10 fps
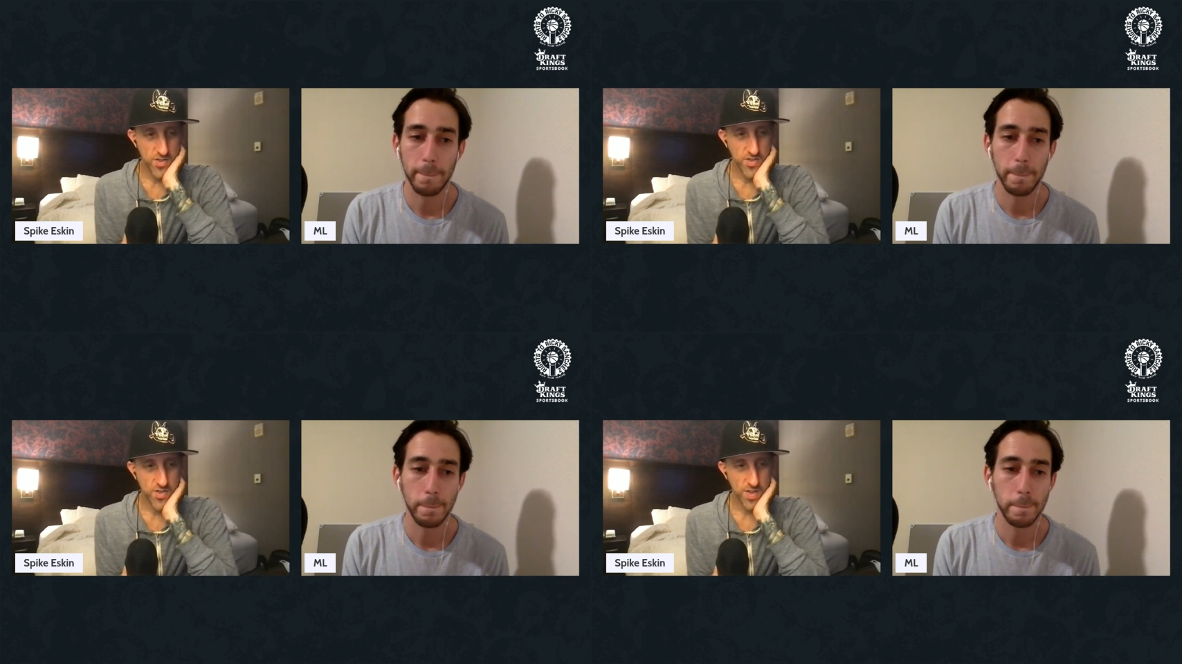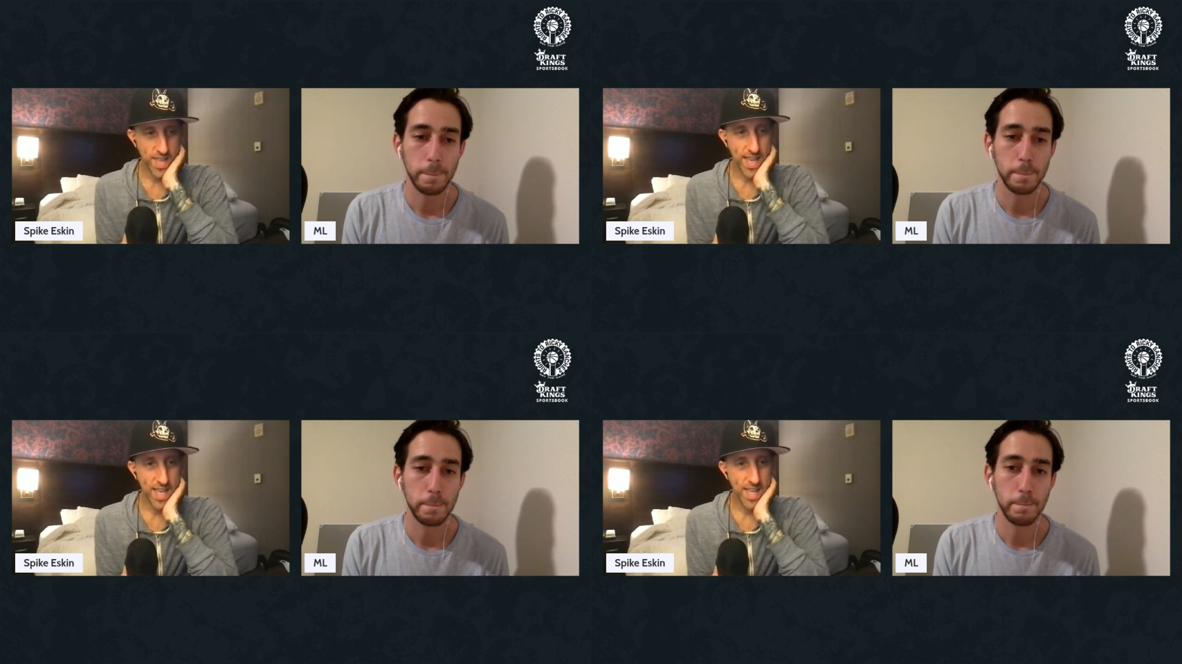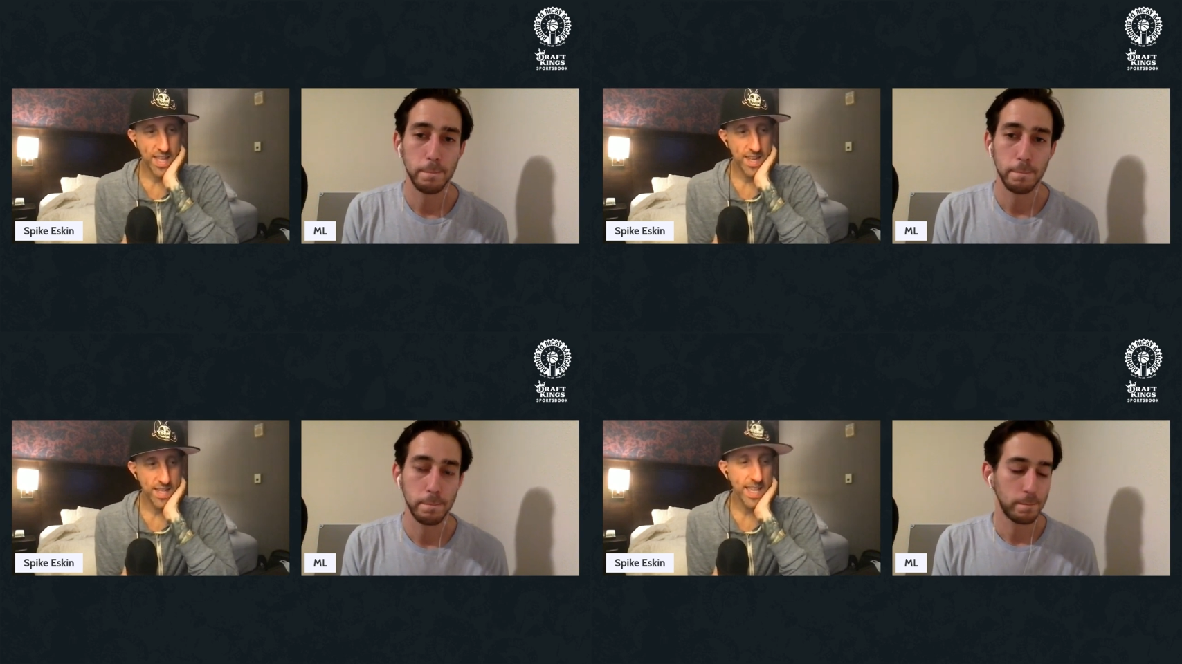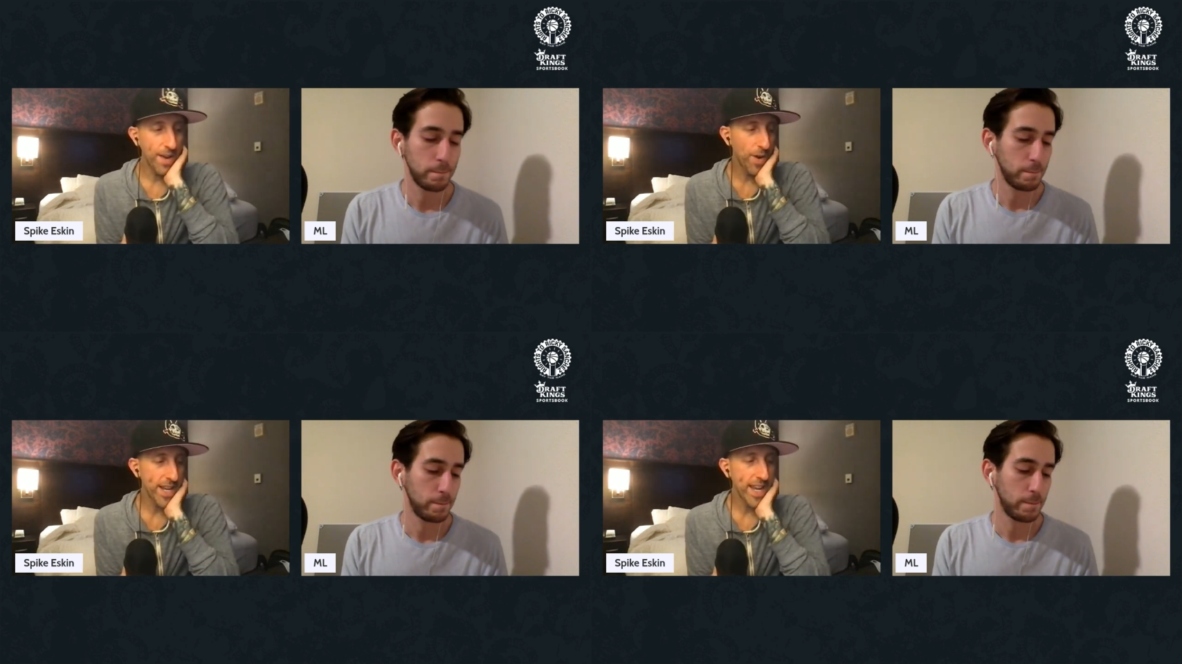Speaker 1: So then,
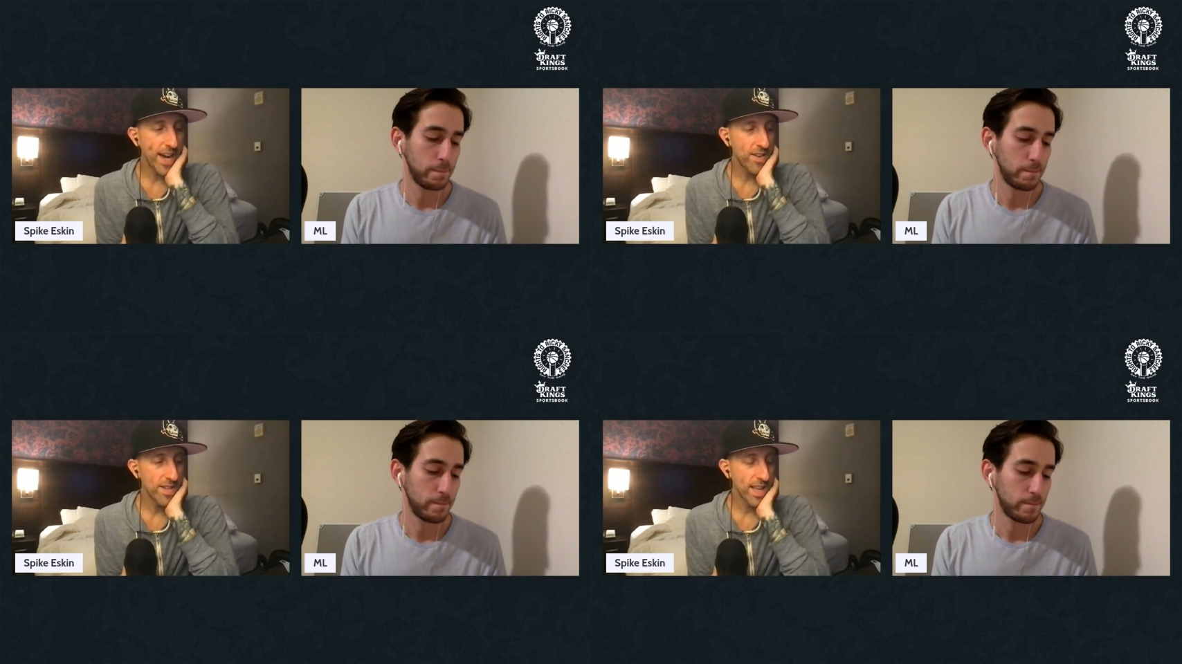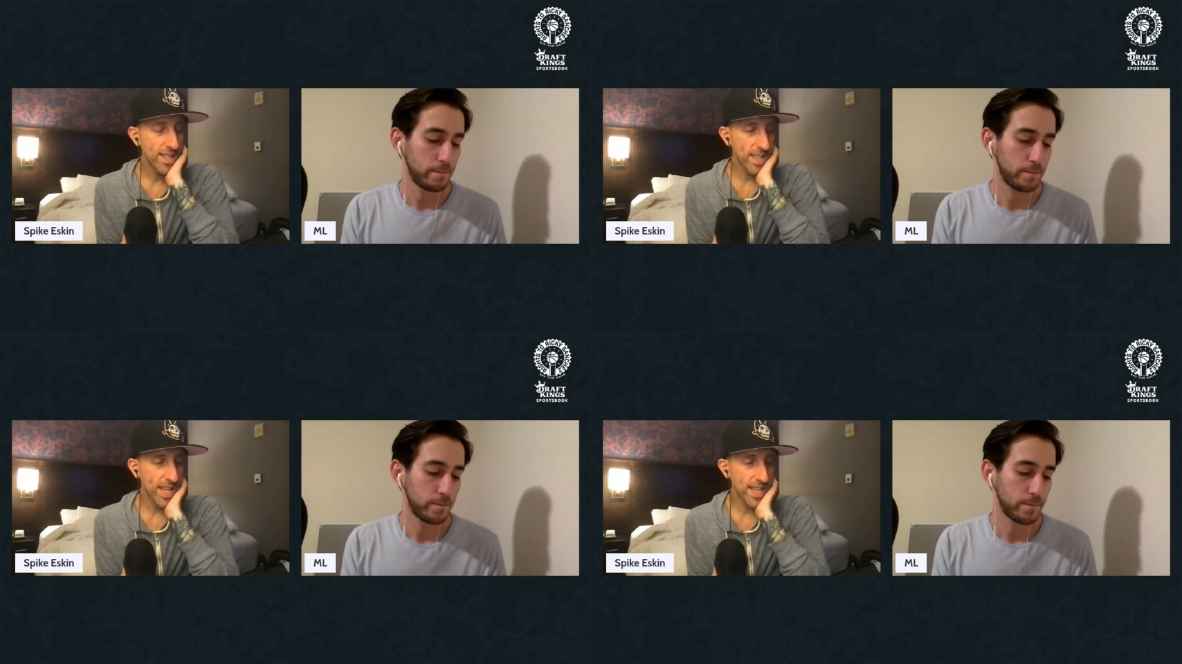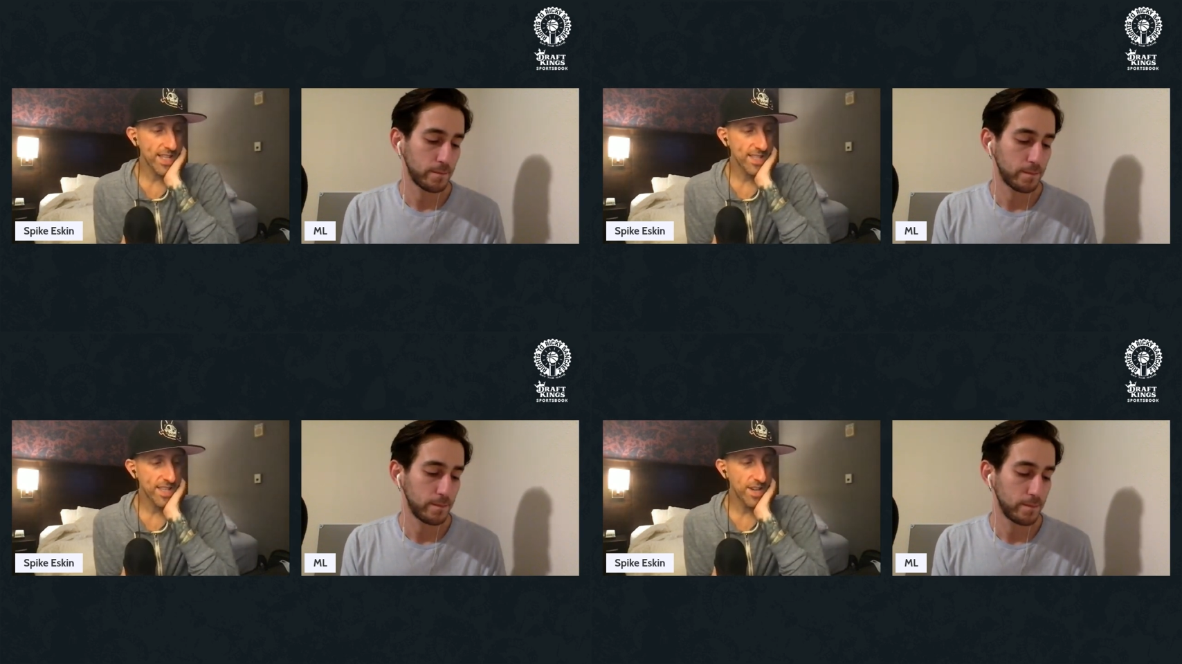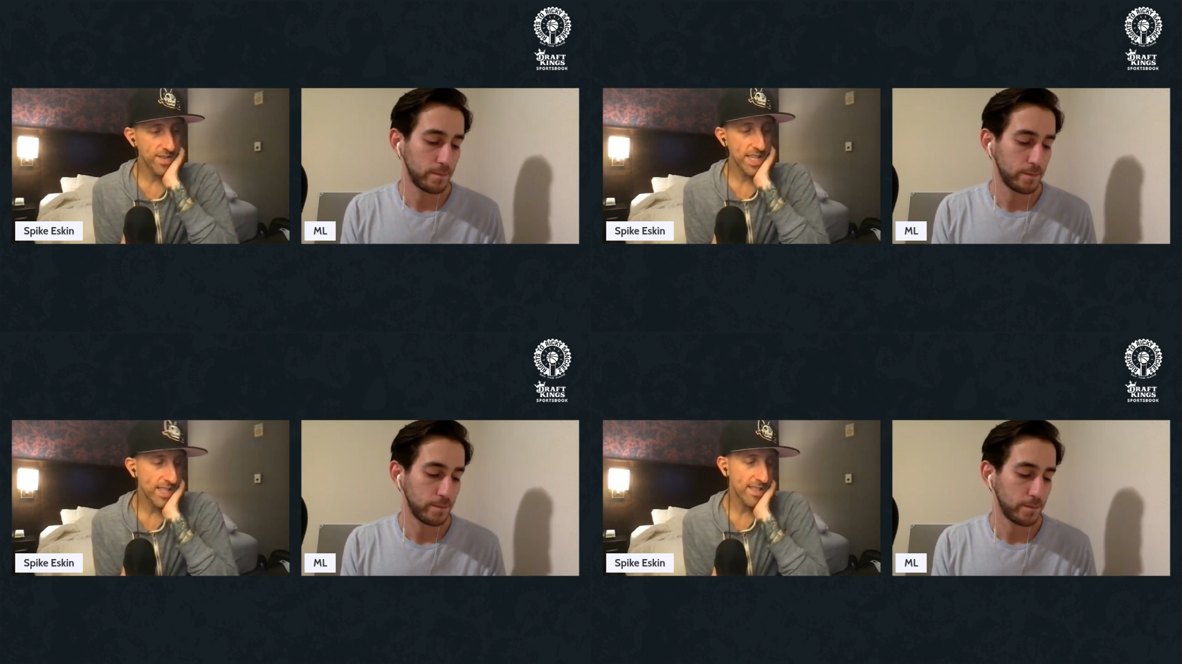yeah, right now, like I, you
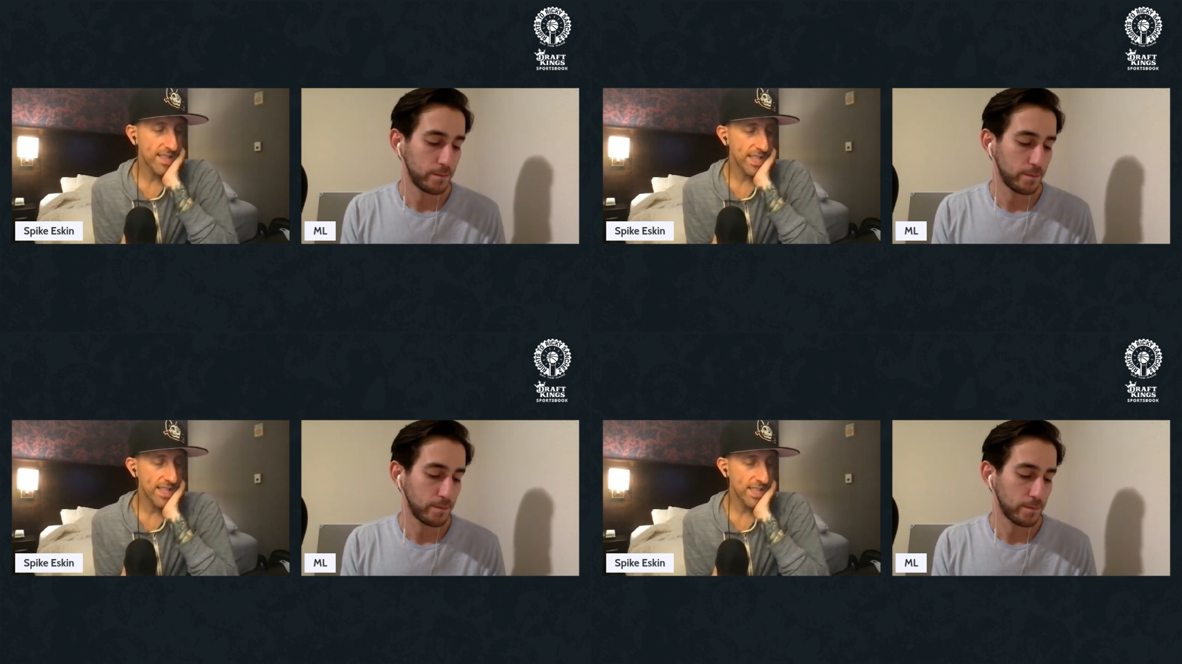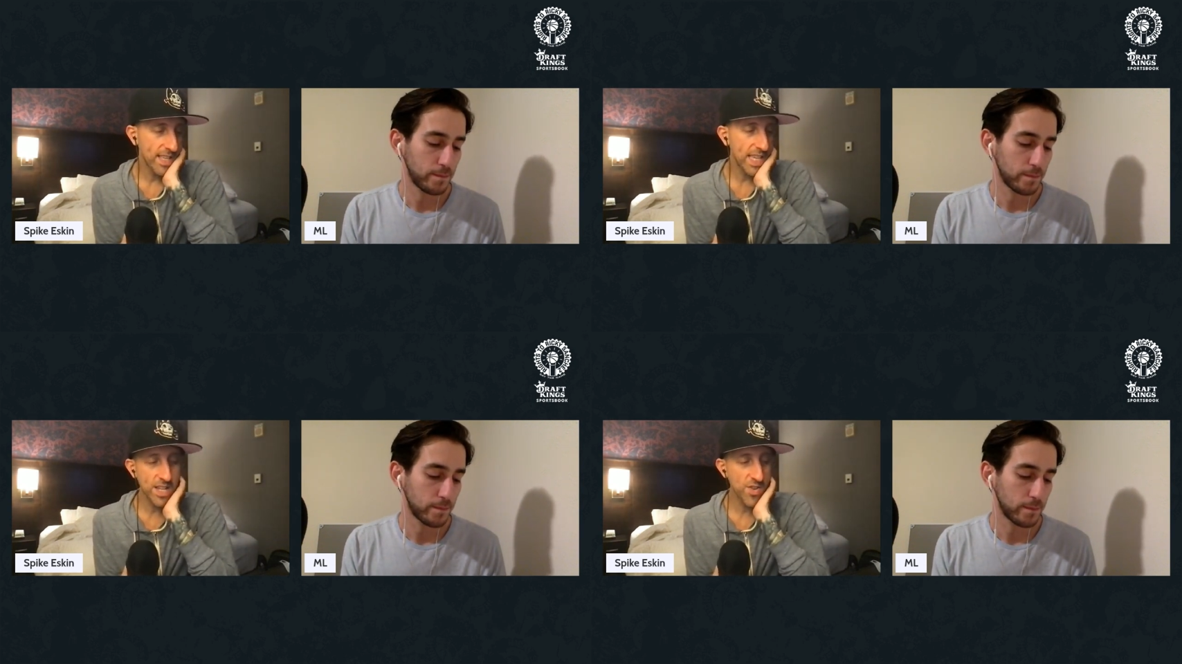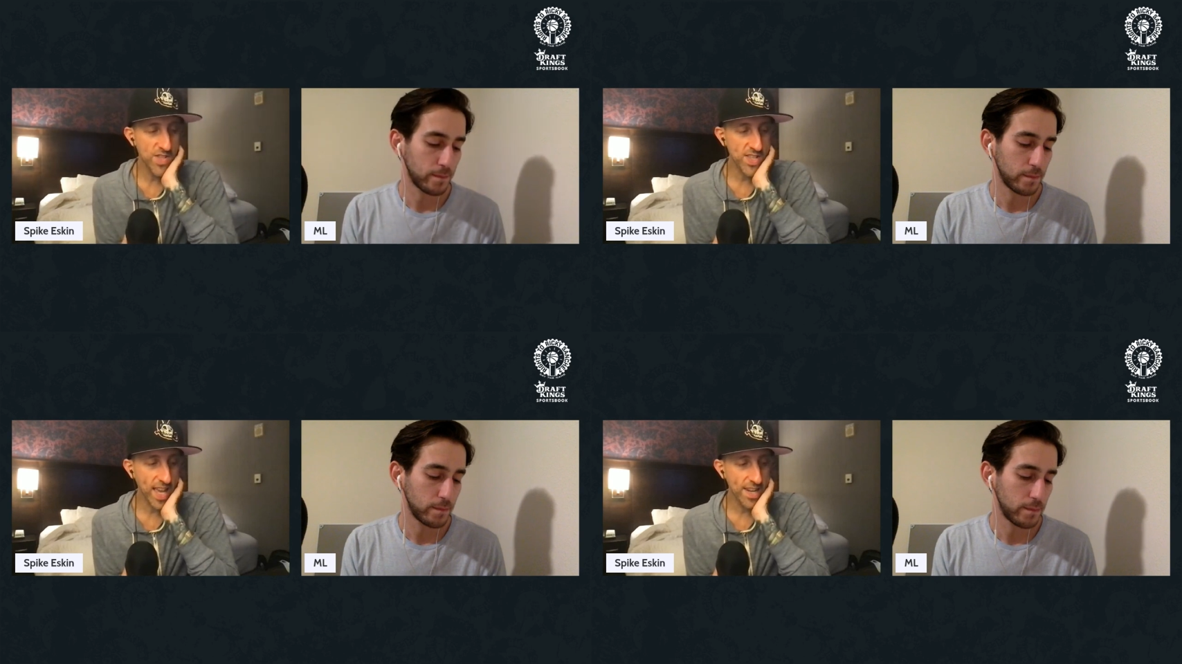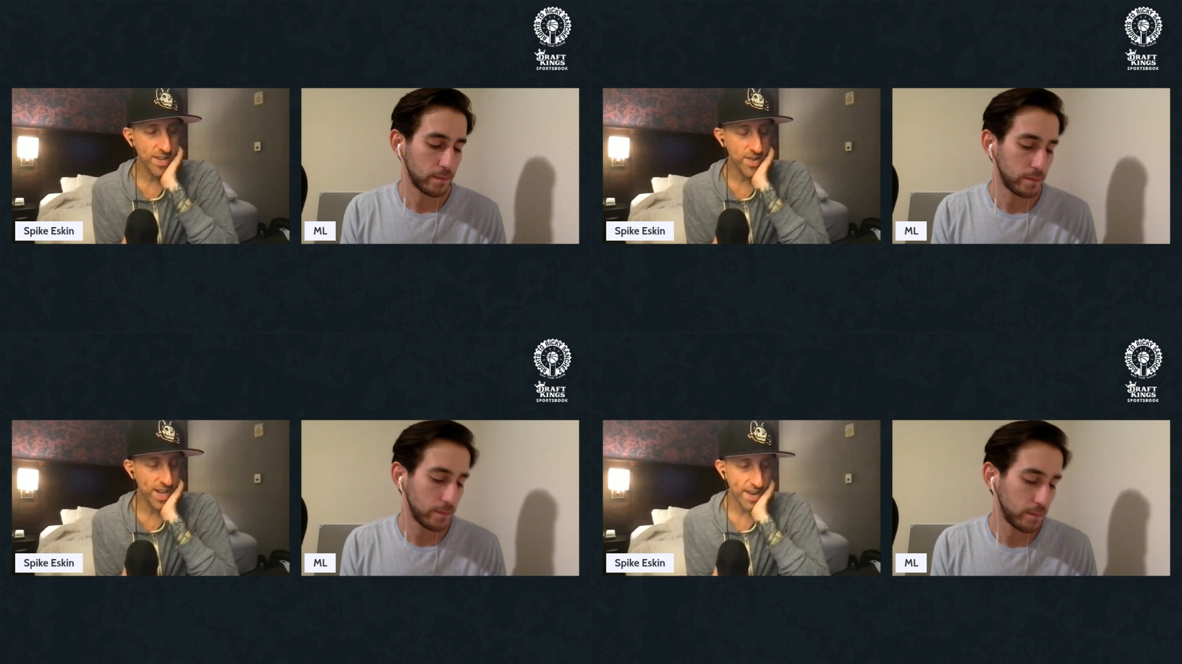know, he he knows he's got to
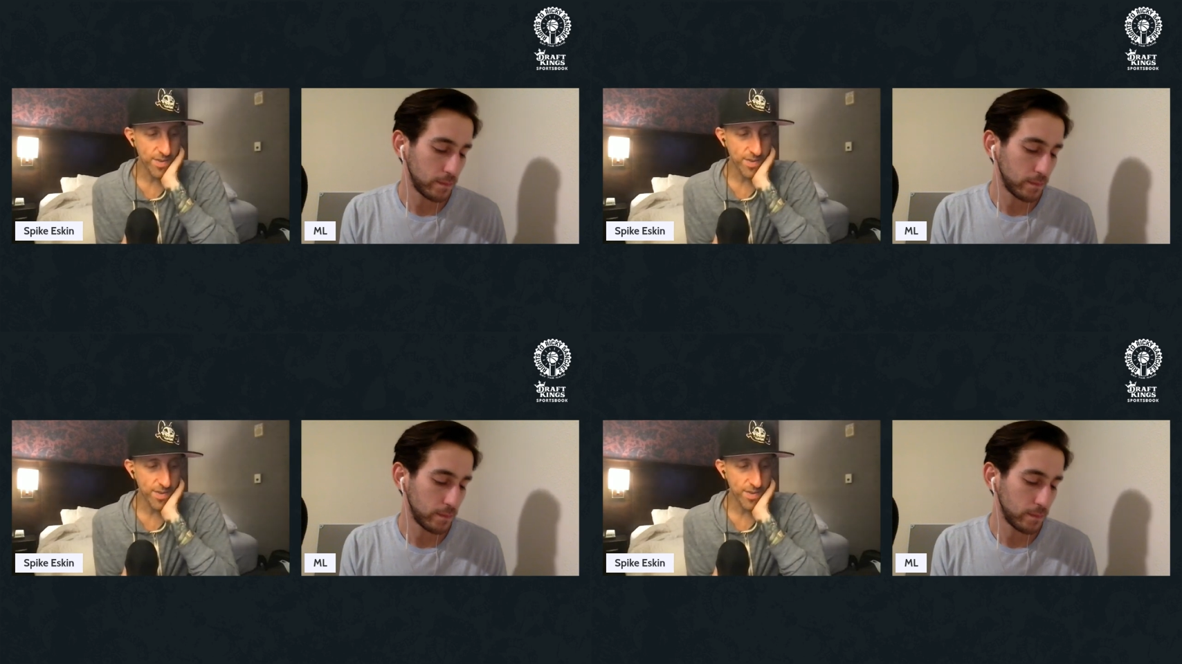do it.